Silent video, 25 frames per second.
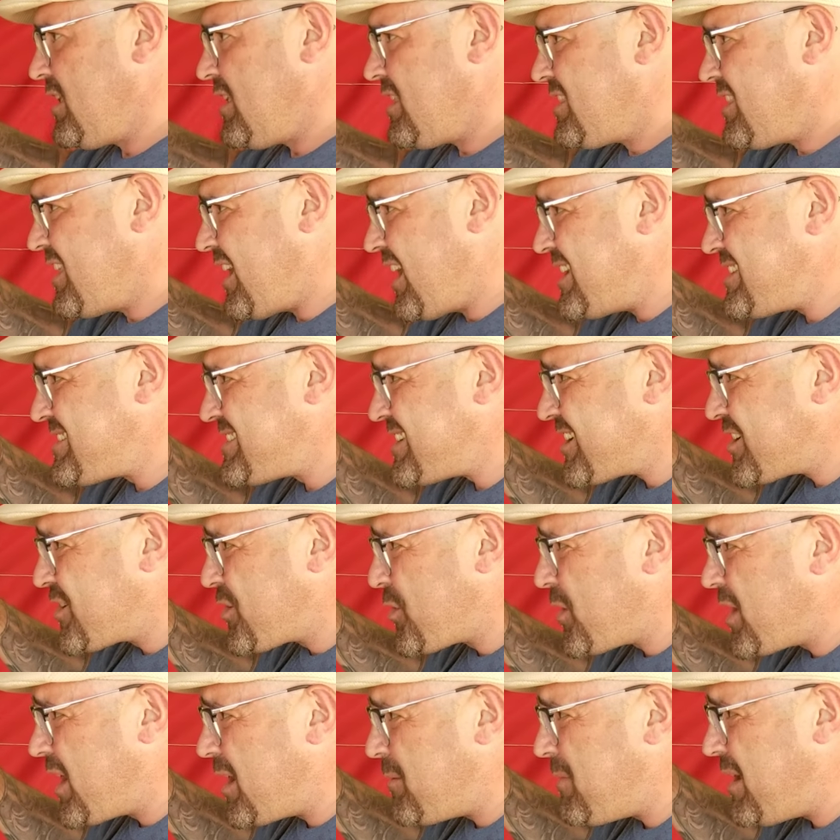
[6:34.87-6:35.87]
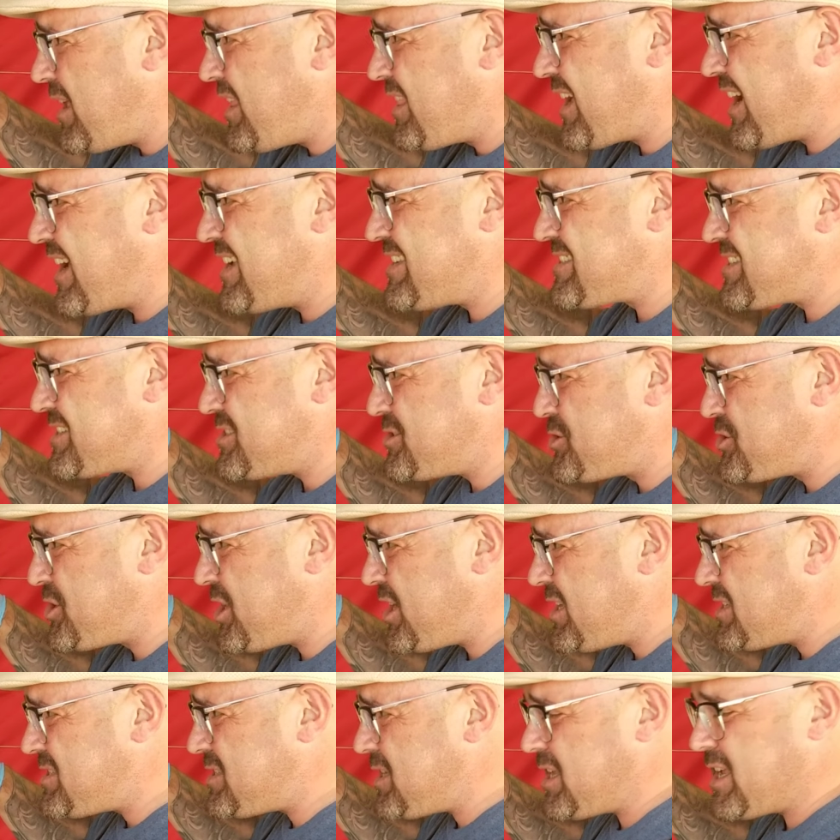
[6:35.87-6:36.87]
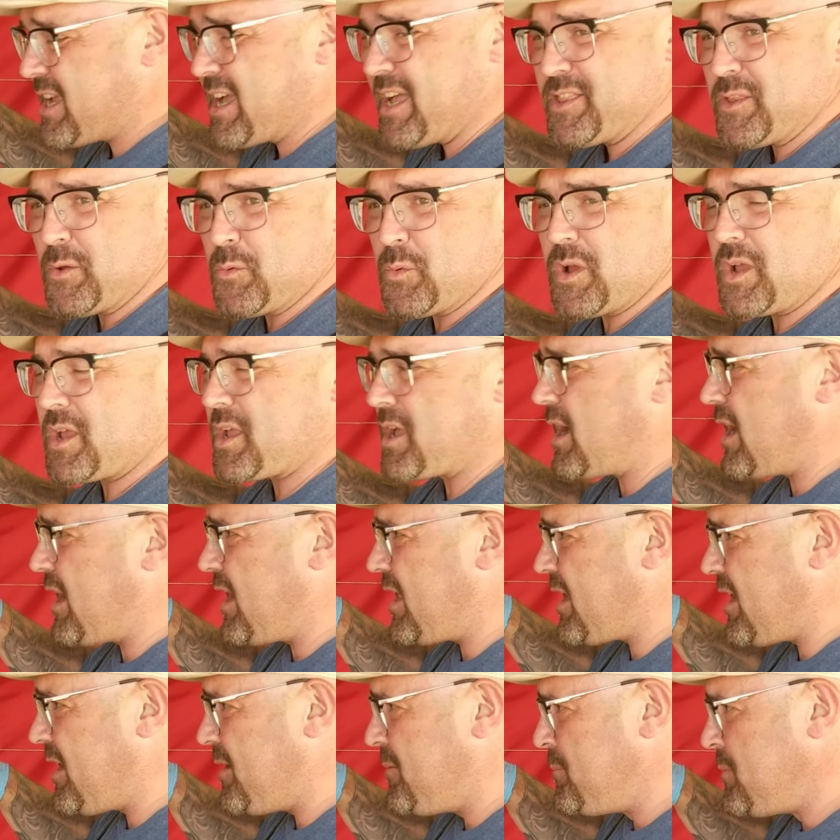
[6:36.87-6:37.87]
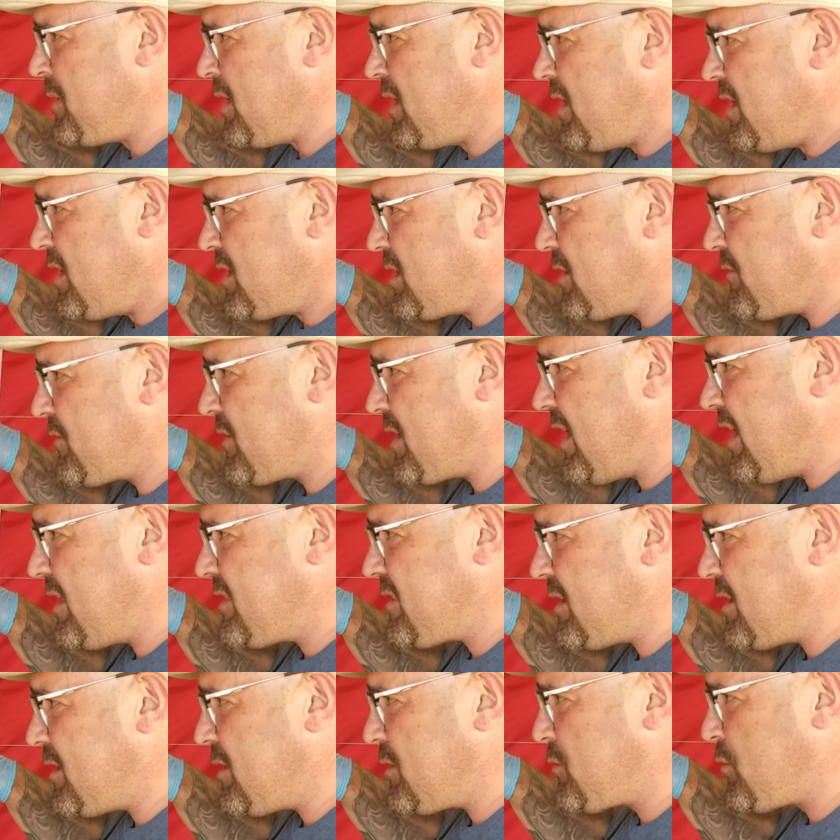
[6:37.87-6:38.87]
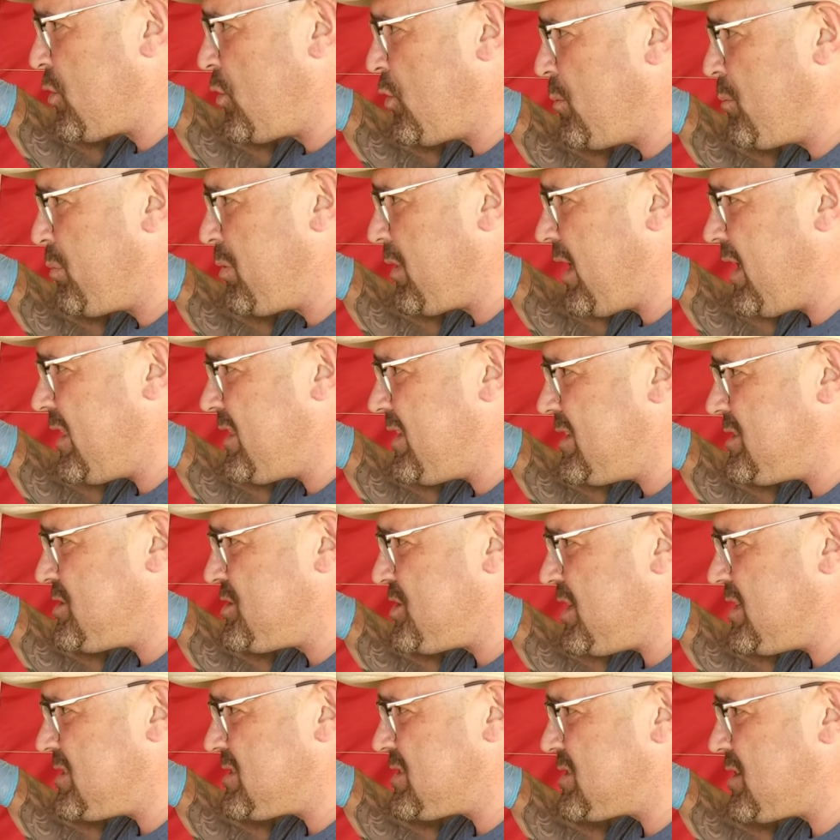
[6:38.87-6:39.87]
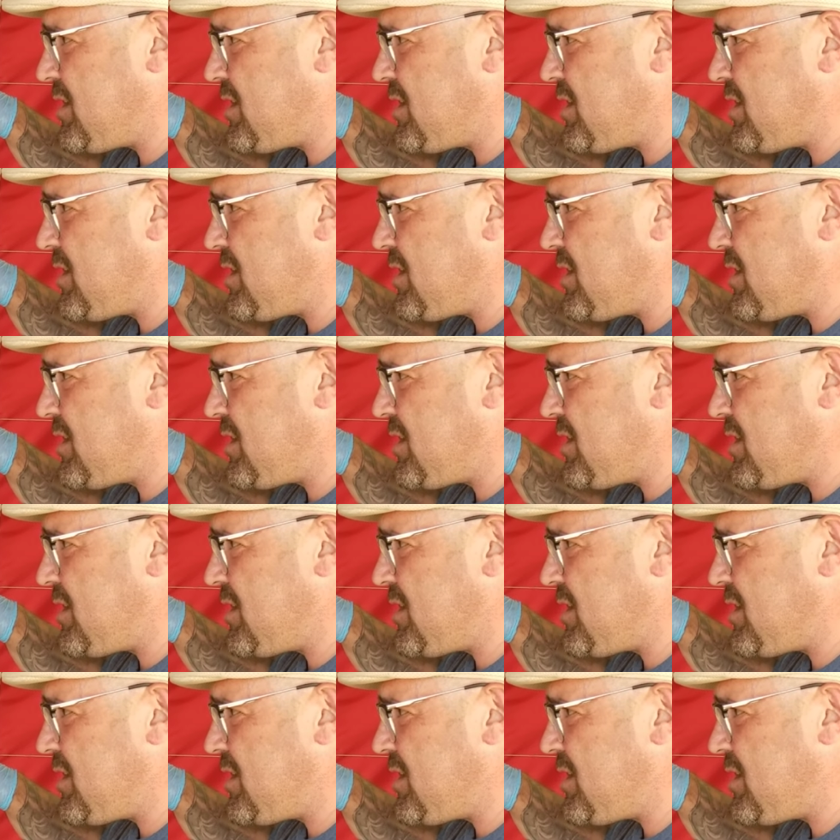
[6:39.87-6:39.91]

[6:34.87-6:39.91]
Nice and creamy, nice and cheesy. You got the ricotta. You've got the 2 blended cheeses